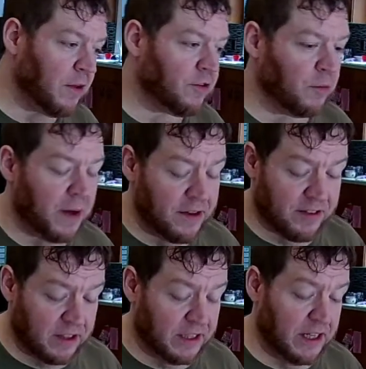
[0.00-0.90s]
So
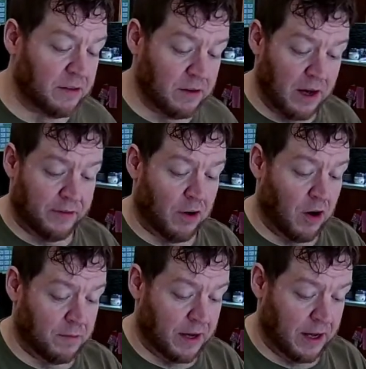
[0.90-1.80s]
basically, I've
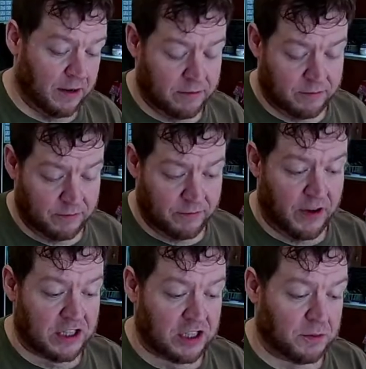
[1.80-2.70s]
got my
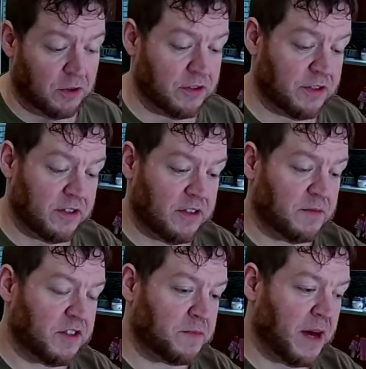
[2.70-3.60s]
vegetables,
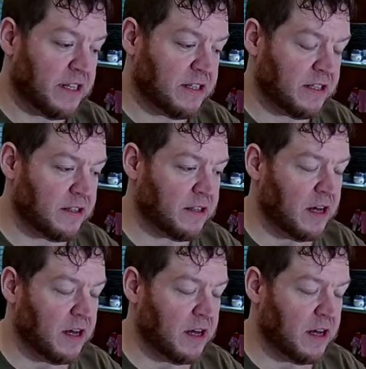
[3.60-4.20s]
some spices.